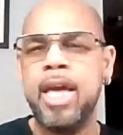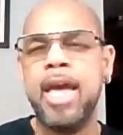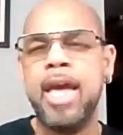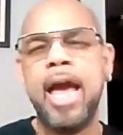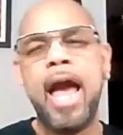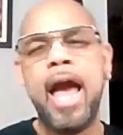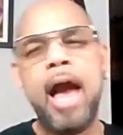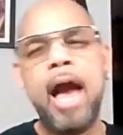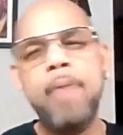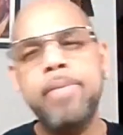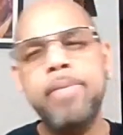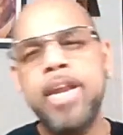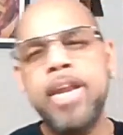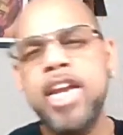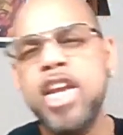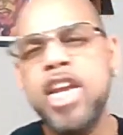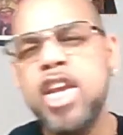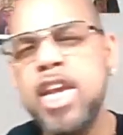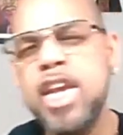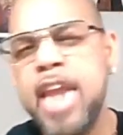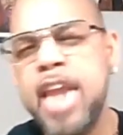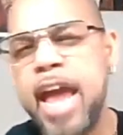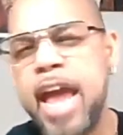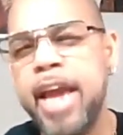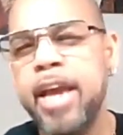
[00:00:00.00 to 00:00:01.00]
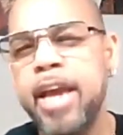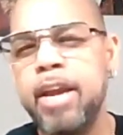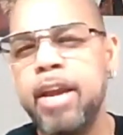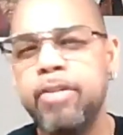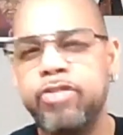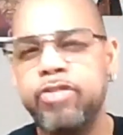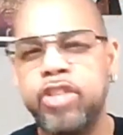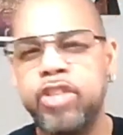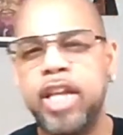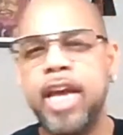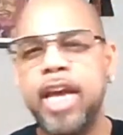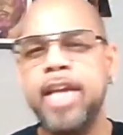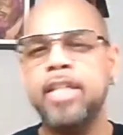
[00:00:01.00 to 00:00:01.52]
how many negative
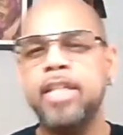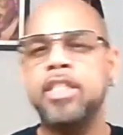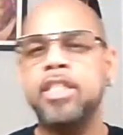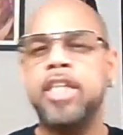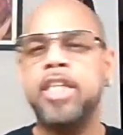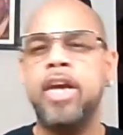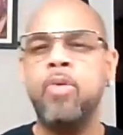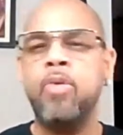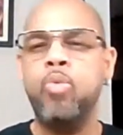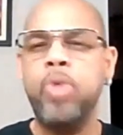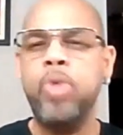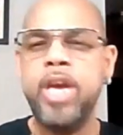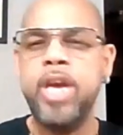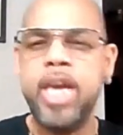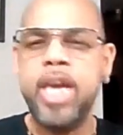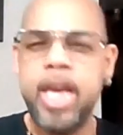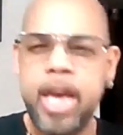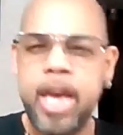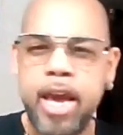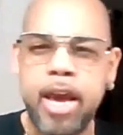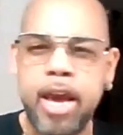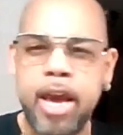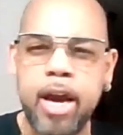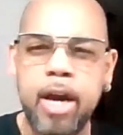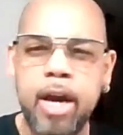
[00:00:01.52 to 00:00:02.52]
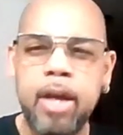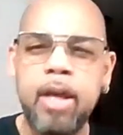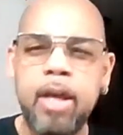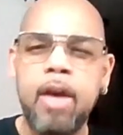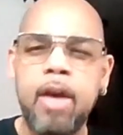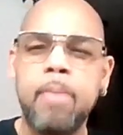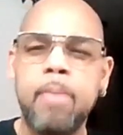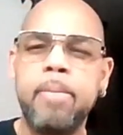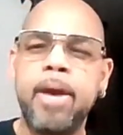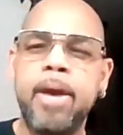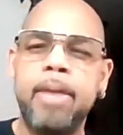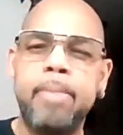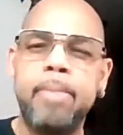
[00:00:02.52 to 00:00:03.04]
things did we hear,
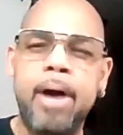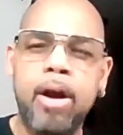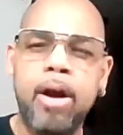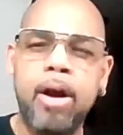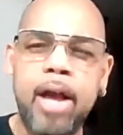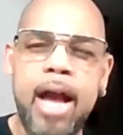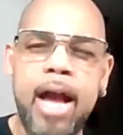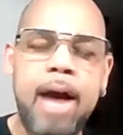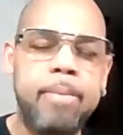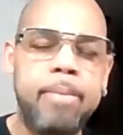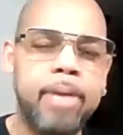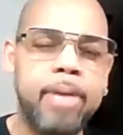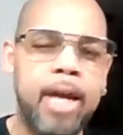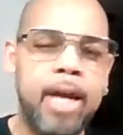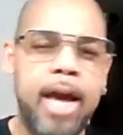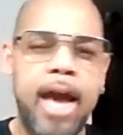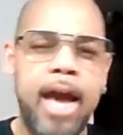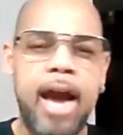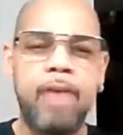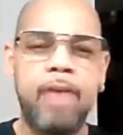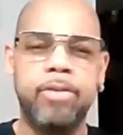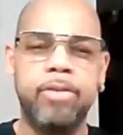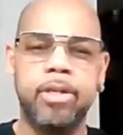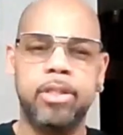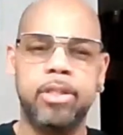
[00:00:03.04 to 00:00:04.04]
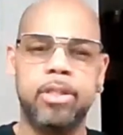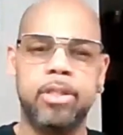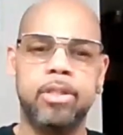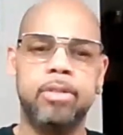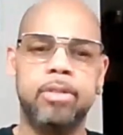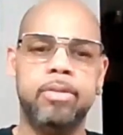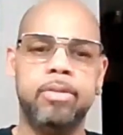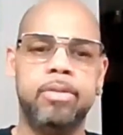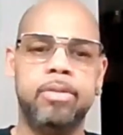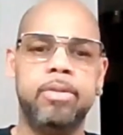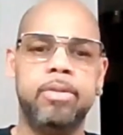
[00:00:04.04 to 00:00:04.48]
man, about Kamala Harris?